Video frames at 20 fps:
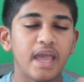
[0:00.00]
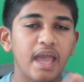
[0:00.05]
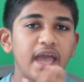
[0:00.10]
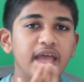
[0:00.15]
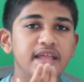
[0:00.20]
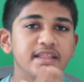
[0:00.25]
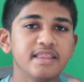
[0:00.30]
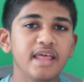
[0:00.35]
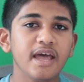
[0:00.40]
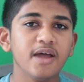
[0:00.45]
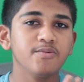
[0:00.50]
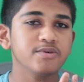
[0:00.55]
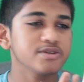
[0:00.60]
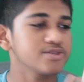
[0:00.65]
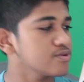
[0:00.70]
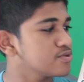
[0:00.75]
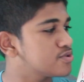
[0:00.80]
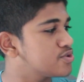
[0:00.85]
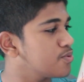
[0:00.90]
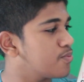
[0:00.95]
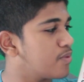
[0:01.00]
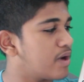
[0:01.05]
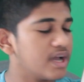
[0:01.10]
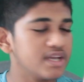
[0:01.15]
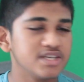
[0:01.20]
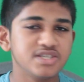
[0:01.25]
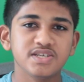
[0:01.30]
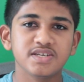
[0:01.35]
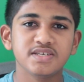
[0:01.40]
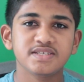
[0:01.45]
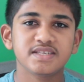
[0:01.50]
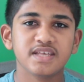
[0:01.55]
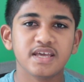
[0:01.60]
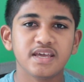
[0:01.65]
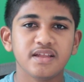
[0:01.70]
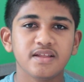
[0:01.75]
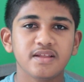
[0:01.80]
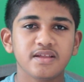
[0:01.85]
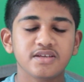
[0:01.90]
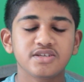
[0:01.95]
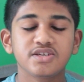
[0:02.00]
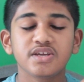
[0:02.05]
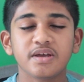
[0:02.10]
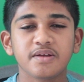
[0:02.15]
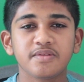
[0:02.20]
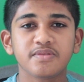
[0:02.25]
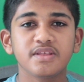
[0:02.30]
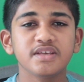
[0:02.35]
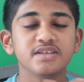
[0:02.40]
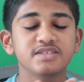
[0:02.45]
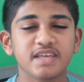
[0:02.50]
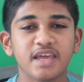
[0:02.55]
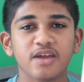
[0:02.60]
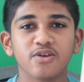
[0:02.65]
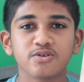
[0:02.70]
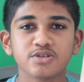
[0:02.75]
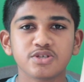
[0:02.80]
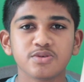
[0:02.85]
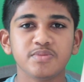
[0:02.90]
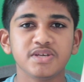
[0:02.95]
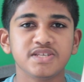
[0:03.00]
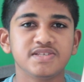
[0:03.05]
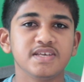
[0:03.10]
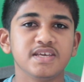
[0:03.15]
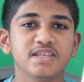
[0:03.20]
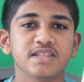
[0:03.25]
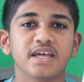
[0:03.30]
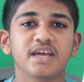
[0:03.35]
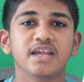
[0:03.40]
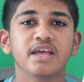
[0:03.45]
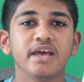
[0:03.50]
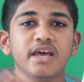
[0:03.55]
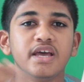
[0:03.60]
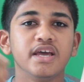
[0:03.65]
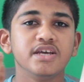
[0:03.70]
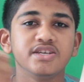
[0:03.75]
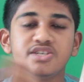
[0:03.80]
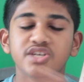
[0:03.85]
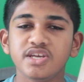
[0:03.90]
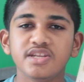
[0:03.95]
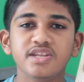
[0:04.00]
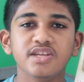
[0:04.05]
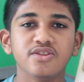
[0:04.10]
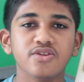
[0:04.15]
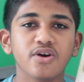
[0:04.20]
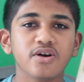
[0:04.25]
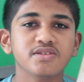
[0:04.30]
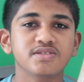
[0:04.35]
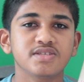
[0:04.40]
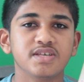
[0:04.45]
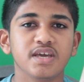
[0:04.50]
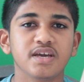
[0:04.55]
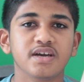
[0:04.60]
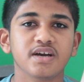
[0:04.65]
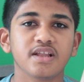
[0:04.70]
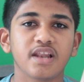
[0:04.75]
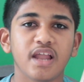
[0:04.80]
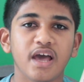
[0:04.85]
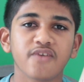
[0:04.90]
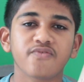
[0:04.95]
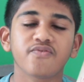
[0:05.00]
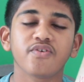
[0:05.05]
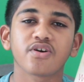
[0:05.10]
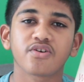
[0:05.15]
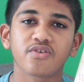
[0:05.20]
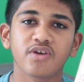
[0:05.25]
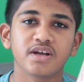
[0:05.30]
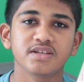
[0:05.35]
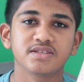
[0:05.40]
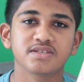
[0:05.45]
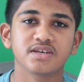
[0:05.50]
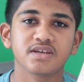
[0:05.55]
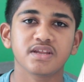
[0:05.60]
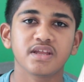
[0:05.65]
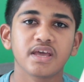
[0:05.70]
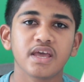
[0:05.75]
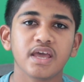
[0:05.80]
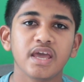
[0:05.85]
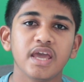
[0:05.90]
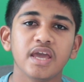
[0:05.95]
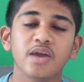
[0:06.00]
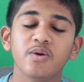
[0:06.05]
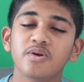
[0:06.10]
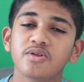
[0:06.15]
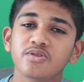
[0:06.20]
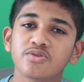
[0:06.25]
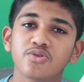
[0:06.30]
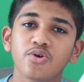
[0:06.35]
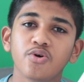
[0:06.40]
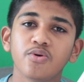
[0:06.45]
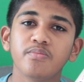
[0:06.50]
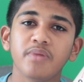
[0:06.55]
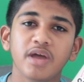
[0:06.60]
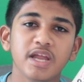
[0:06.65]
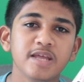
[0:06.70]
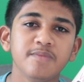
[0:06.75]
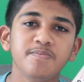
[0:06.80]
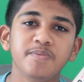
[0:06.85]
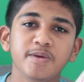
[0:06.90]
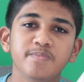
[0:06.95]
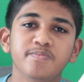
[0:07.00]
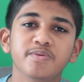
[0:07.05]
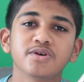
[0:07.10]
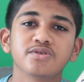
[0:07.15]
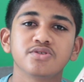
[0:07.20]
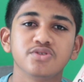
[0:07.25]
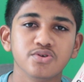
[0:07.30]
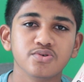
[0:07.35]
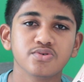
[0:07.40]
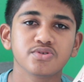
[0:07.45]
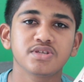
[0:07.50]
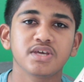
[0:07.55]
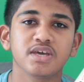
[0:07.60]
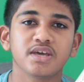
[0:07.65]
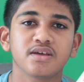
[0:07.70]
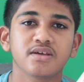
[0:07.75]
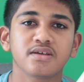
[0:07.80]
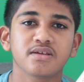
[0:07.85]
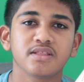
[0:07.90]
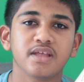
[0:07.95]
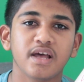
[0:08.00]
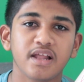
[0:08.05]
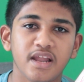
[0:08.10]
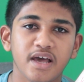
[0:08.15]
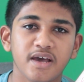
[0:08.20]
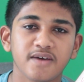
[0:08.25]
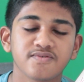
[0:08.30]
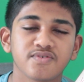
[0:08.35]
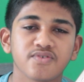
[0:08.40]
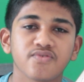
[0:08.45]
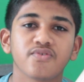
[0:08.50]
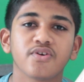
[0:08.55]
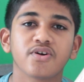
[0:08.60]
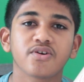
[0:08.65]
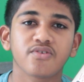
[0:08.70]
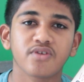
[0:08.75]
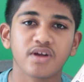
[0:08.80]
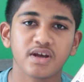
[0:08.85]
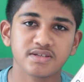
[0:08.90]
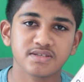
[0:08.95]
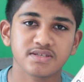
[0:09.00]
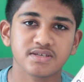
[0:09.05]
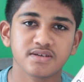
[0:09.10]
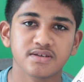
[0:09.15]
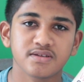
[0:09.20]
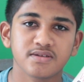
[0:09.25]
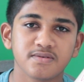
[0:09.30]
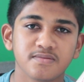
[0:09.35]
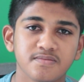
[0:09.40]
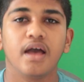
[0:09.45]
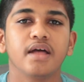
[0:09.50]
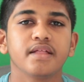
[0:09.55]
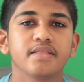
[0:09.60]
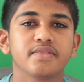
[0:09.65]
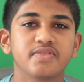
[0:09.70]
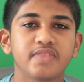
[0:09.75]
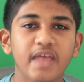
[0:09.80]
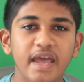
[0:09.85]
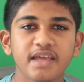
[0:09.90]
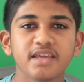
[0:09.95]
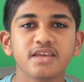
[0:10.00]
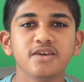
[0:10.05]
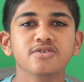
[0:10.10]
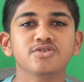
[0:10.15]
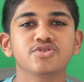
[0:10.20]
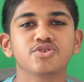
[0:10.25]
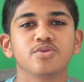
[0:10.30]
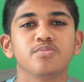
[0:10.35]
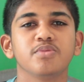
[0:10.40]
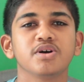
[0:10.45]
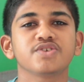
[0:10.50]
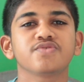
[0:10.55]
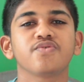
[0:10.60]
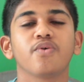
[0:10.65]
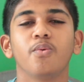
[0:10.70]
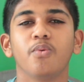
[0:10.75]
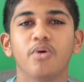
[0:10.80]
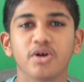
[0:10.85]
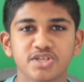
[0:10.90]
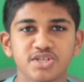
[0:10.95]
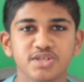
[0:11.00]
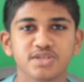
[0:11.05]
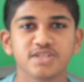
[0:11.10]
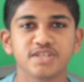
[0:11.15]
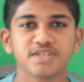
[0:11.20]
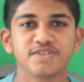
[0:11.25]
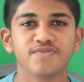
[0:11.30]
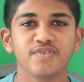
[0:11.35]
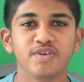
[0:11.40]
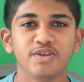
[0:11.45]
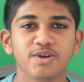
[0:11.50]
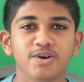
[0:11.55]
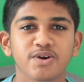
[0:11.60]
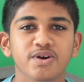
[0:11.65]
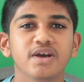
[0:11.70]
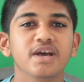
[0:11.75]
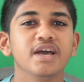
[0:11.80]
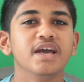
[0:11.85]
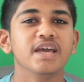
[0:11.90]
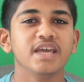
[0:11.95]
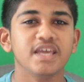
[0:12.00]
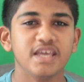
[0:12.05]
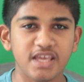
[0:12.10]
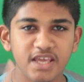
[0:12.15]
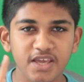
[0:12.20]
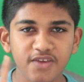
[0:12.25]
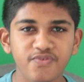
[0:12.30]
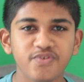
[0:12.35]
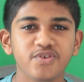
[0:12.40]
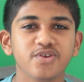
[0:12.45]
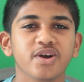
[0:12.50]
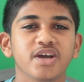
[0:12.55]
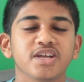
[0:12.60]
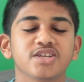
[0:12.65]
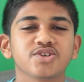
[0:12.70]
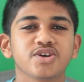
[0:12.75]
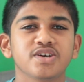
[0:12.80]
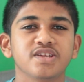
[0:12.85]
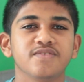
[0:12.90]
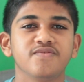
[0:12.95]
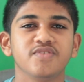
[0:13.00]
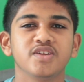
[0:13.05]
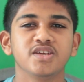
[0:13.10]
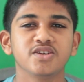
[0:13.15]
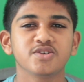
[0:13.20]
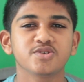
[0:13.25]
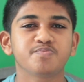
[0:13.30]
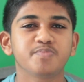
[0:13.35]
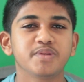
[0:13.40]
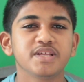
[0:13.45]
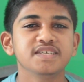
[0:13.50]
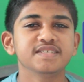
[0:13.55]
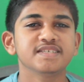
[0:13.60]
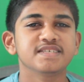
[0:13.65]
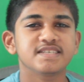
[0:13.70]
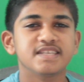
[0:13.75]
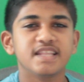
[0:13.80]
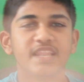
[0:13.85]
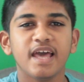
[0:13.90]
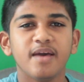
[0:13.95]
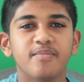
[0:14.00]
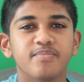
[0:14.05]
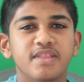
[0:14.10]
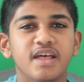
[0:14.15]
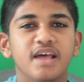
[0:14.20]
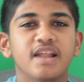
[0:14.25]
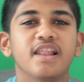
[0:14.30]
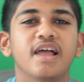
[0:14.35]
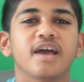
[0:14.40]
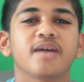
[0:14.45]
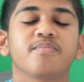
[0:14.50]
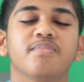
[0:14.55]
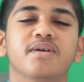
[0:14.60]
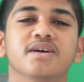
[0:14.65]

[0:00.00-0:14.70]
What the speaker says: And that was also why she said, this can also be seen that she did not take her life for granted, though many people do take their lives for granted. Thank you so much for watching this video. If you enjoyed the videos, please slap that like